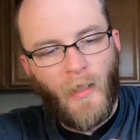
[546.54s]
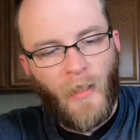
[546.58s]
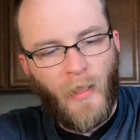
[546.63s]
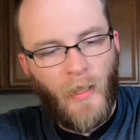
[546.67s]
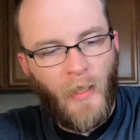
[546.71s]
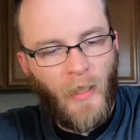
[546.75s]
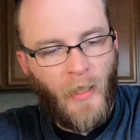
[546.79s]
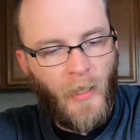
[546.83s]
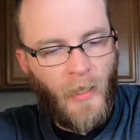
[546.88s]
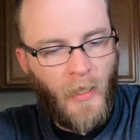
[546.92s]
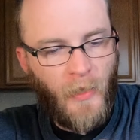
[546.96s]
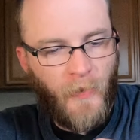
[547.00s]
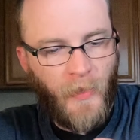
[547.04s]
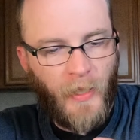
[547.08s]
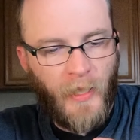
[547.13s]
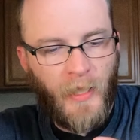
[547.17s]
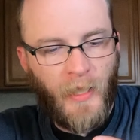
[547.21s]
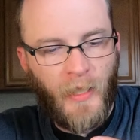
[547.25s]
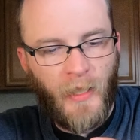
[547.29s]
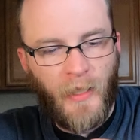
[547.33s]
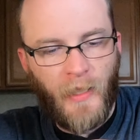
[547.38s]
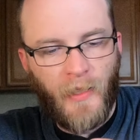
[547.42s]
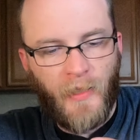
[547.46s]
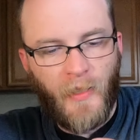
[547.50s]
And if I
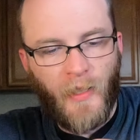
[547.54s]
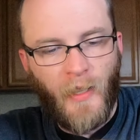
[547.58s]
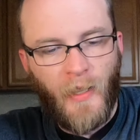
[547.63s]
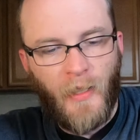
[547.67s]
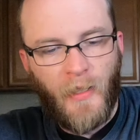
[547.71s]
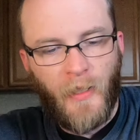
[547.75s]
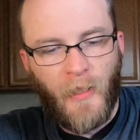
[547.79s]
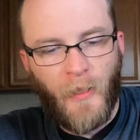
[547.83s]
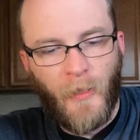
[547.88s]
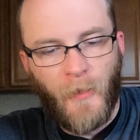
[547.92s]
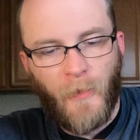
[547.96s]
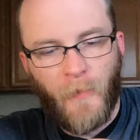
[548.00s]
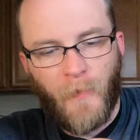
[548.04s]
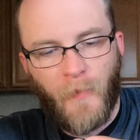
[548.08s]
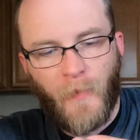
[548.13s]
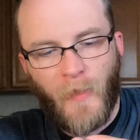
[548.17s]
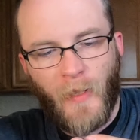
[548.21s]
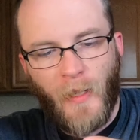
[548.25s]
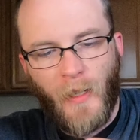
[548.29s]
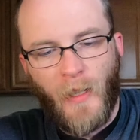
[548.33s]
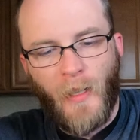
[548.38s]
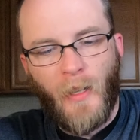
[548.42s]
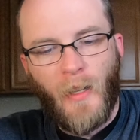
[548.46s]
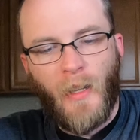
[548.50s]
can get this on here.
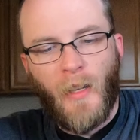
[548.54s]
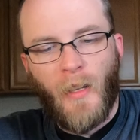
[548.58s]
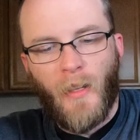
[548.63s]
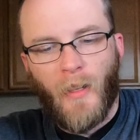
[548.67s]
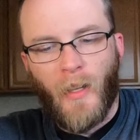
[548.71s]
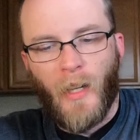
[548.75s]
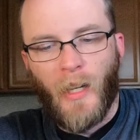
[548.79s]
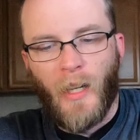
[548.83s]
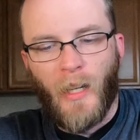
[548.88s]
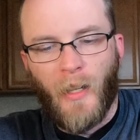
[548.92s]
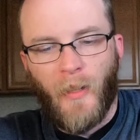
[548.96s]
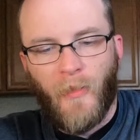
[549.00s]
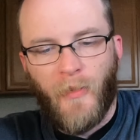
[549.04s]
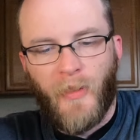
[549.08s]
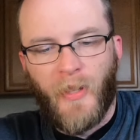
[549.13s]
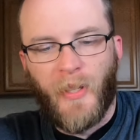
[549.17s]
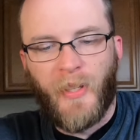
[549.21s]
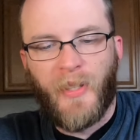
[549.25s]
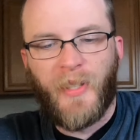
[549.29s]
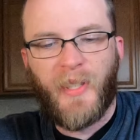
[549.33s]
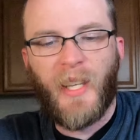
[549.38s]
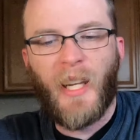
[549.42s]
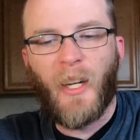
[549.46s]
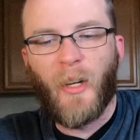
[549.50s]
The
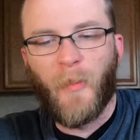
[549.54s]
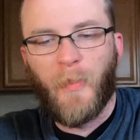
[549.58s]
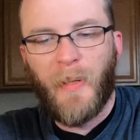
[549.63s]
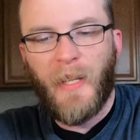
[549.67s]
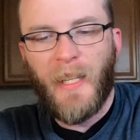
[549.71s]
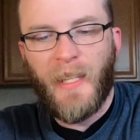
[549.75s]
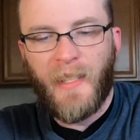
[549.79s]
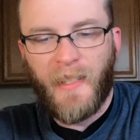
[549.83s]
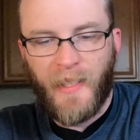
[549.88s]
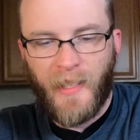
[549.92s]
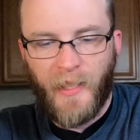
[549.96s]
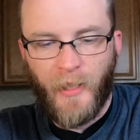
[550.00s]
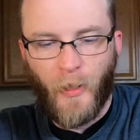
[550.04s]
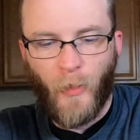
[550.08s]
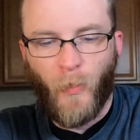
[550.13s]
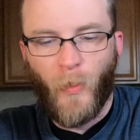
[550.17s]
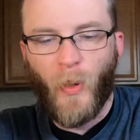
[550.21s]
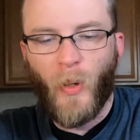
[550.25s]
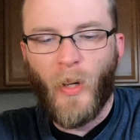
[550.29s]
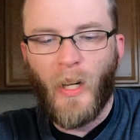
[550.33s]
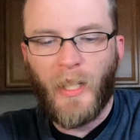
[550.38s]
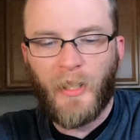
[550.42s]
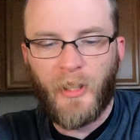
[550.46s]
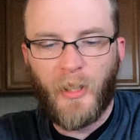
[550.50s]
center piece here
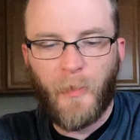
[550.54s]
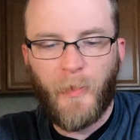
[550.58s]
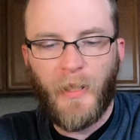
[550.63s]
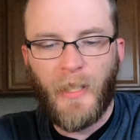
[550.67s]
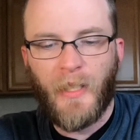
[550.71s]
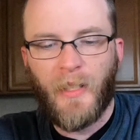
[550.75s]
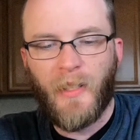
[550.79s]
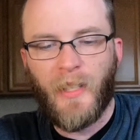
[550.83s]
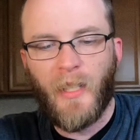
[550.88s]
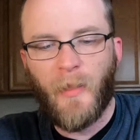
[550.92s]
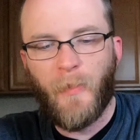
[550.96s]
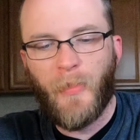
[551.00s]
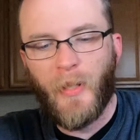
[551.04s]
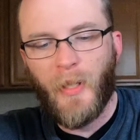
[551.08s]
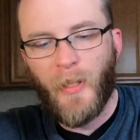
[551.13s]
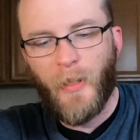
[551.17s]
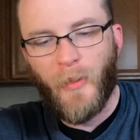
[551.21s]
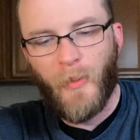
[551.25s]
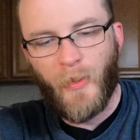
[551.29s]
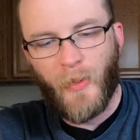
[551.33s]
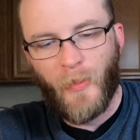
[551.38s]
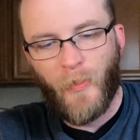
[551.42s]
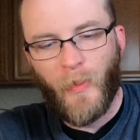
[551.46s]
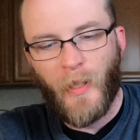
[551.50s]
will actually be
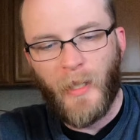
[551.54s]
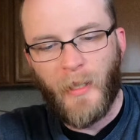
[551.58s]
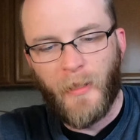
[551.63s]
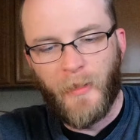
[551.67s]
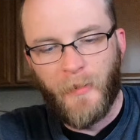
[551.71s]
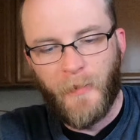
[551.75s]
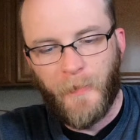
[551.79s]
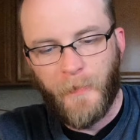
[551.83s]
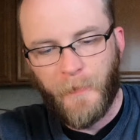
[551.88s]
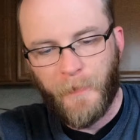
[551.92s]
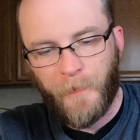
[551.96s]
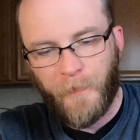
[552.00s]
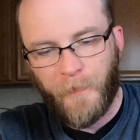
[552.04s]
TPU as well.